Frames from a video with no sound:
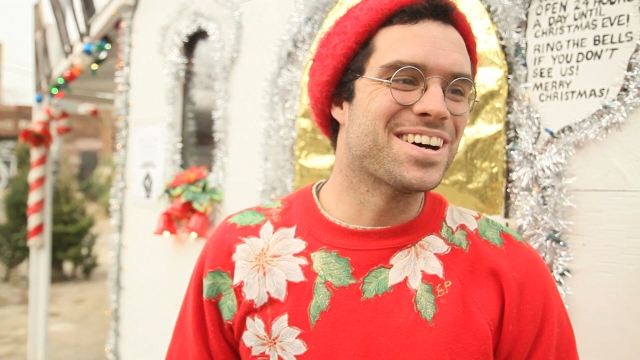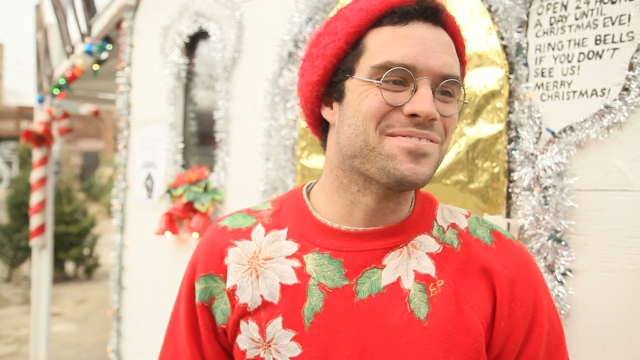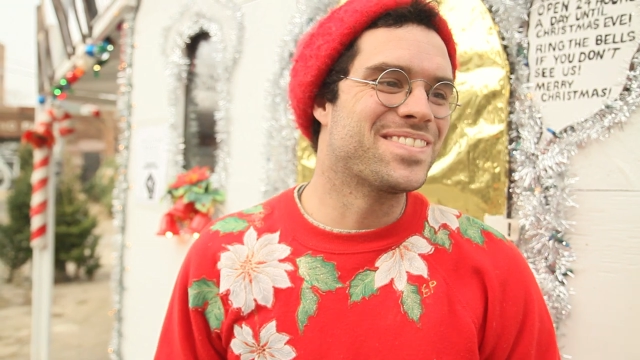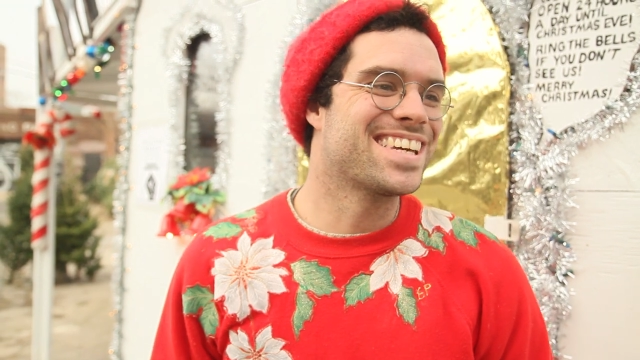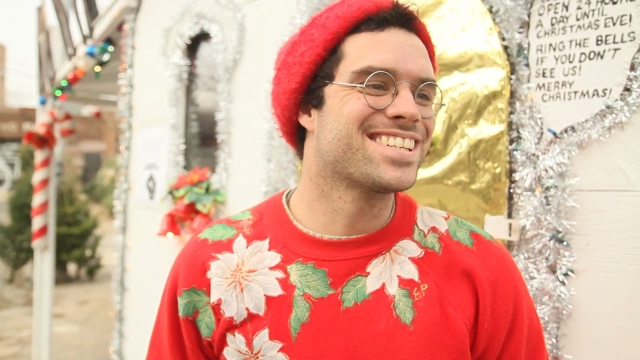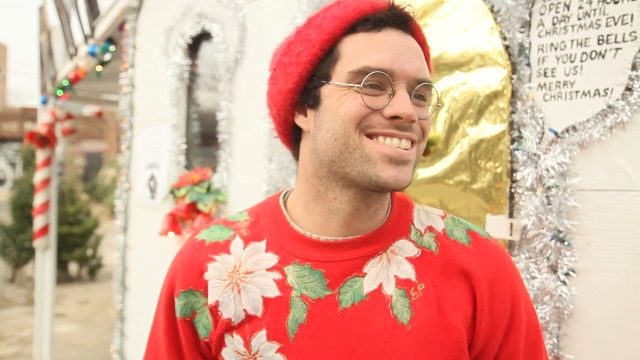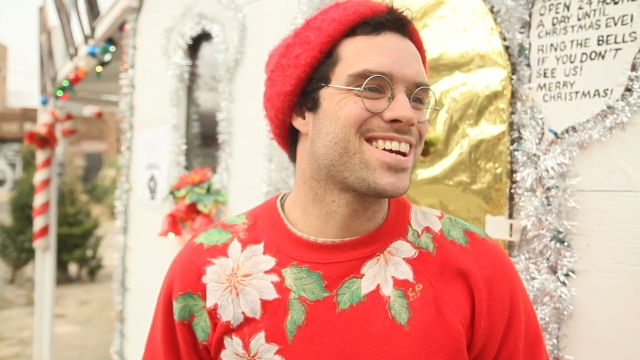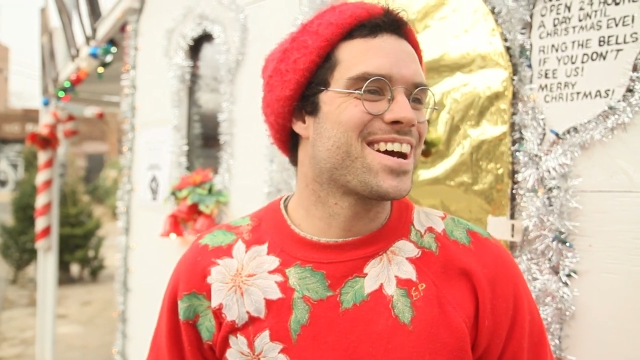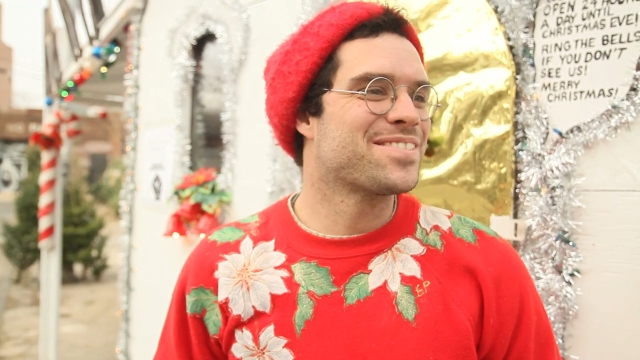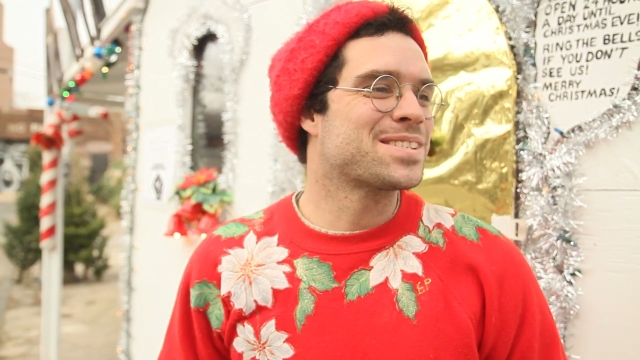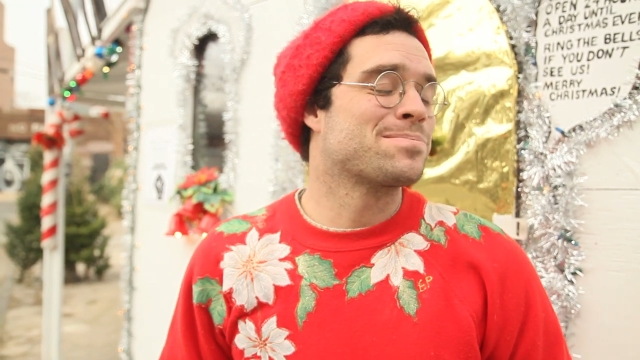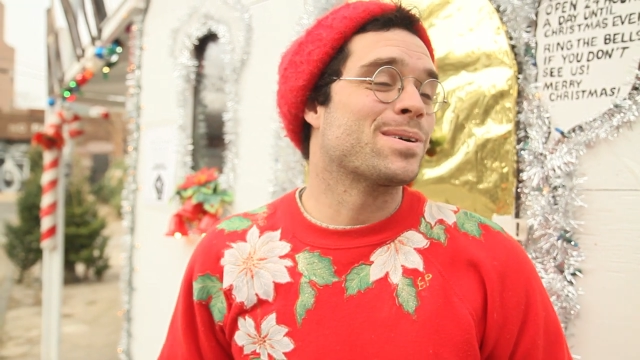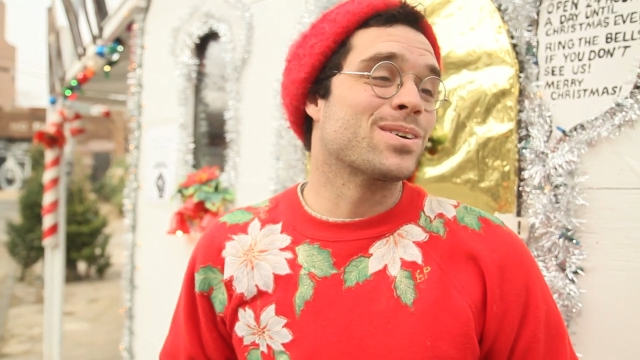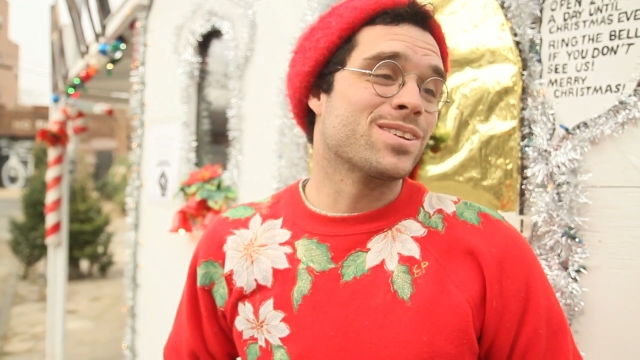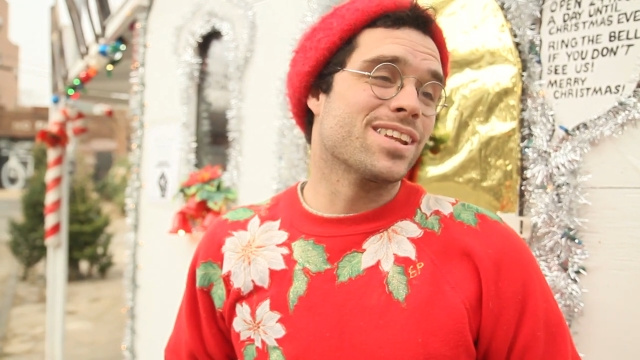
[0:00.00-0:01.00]
me and Travis
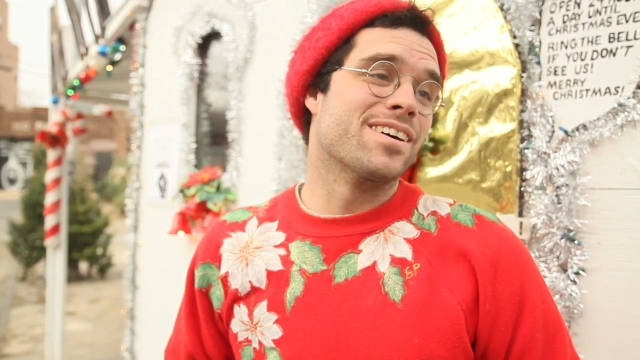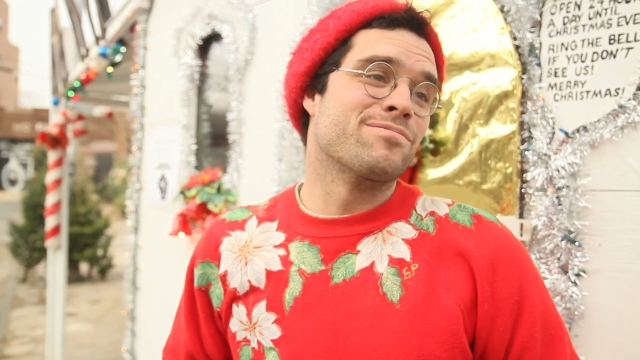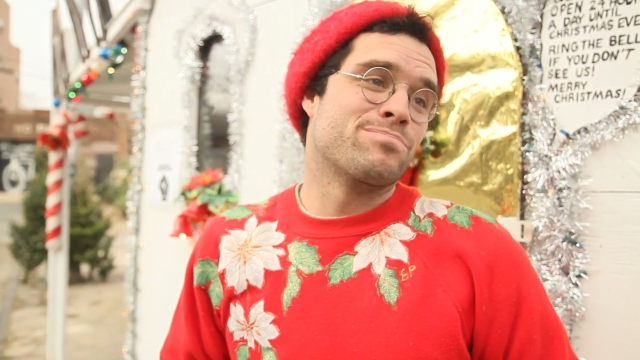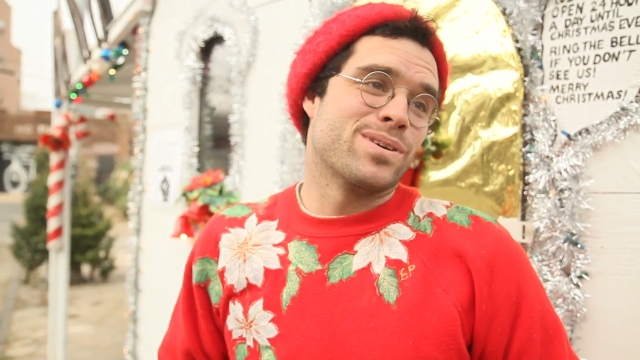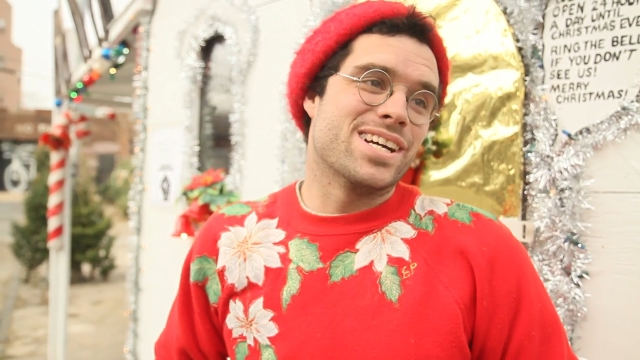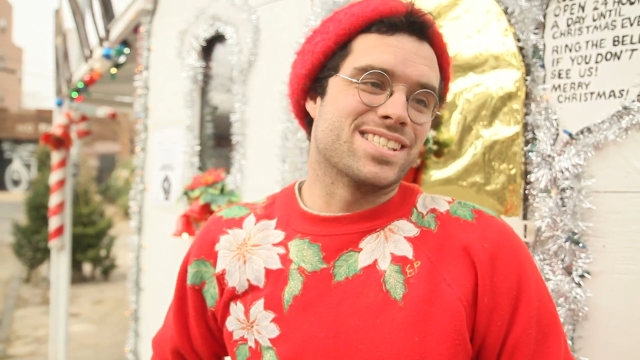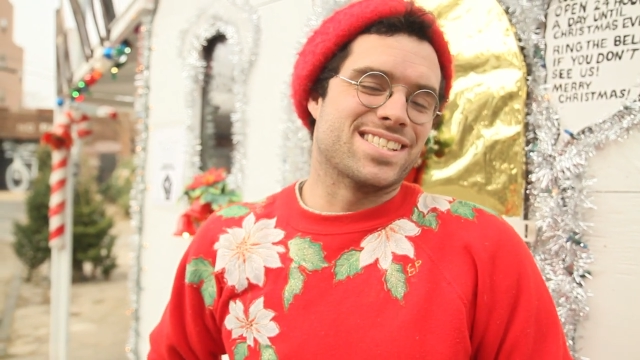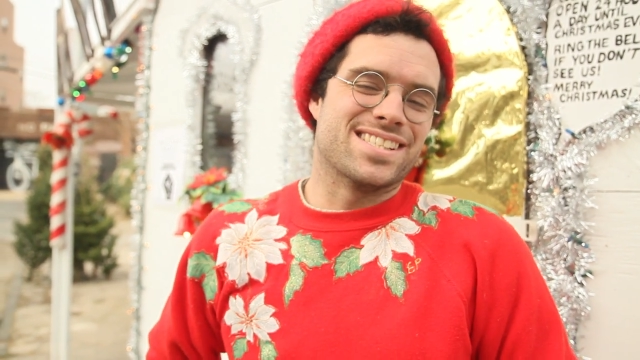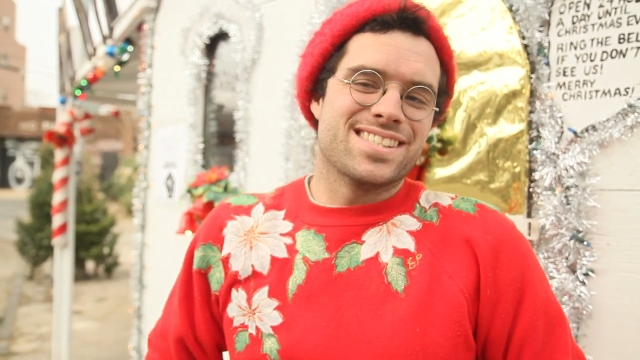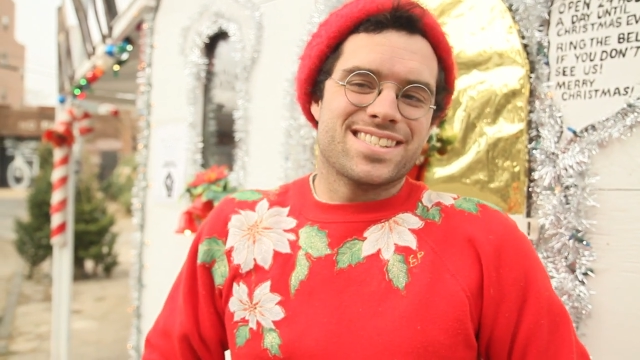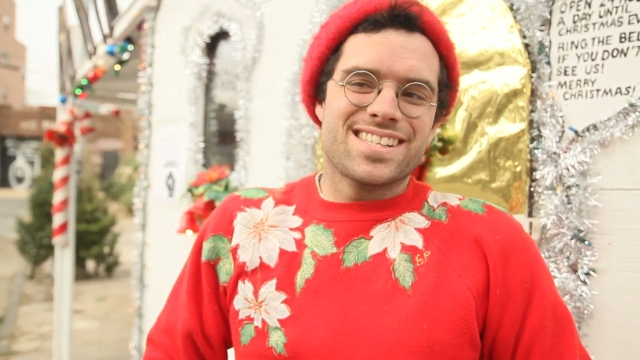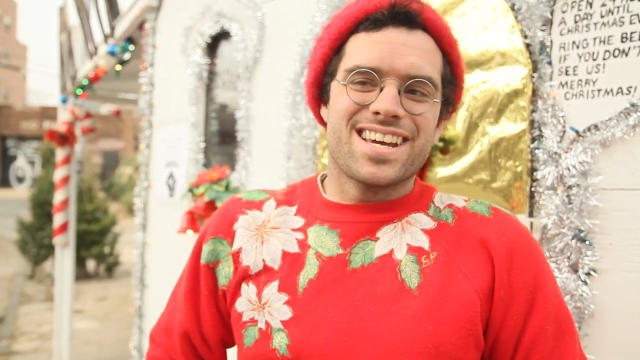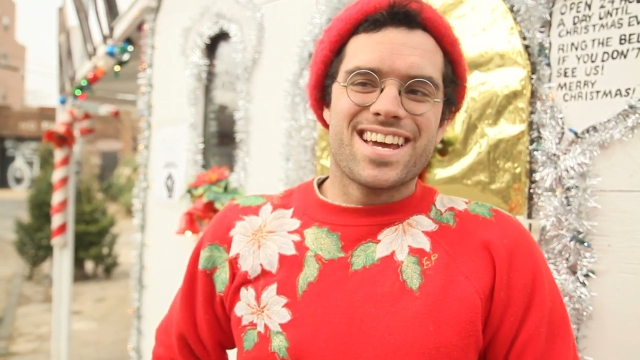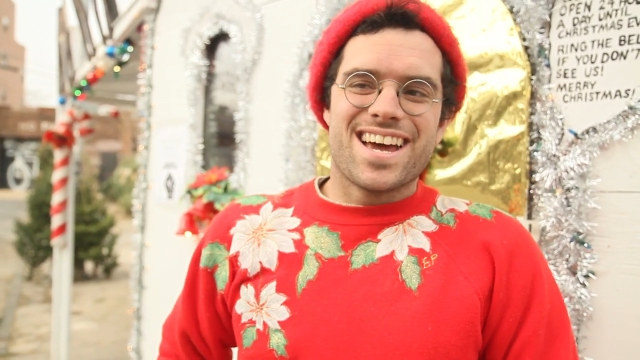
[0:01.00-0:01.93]
both love presents,